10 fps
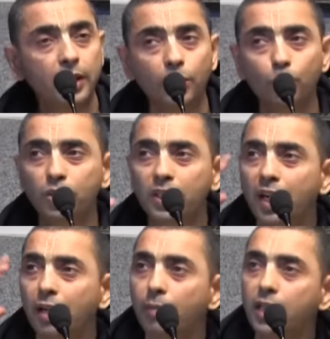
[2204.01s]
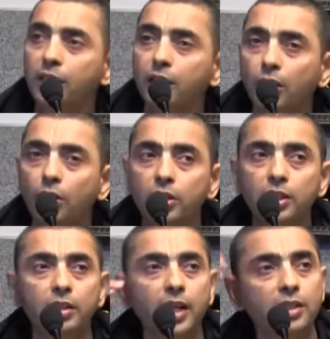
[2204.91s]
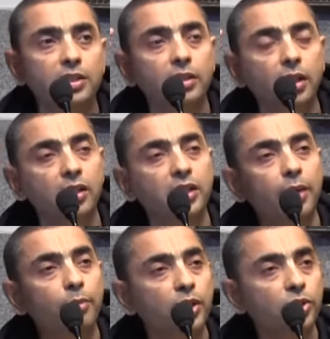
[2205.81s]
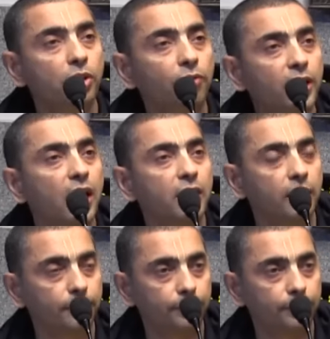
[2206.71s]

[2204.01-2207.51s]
using our material logic, that's the contamination of jnana.